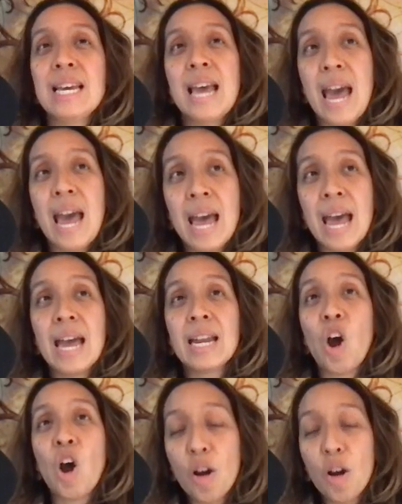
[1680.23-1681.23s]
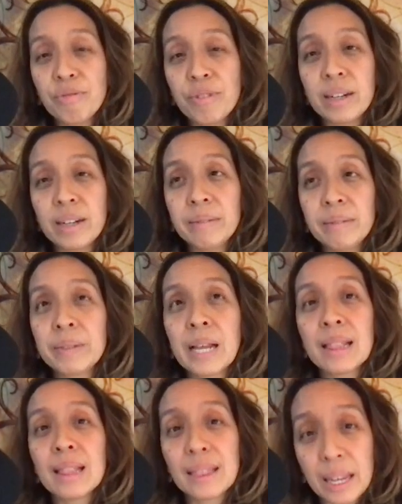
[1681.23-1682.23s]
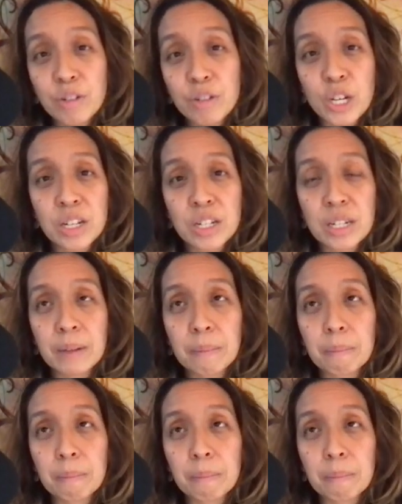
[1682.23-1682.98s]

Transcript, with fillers: and often life changing.